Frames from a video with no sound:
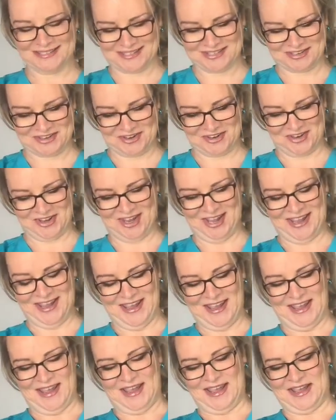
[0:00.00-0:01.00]
So
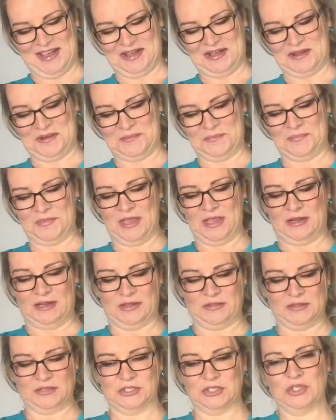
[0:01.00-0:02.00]
now
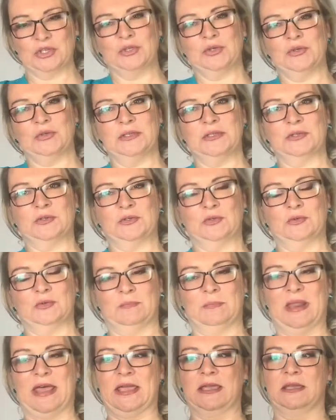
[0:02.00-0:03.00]
there's two little
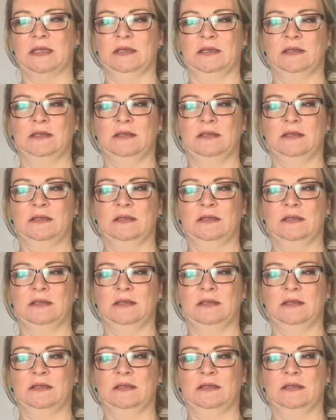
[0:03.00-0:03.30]
black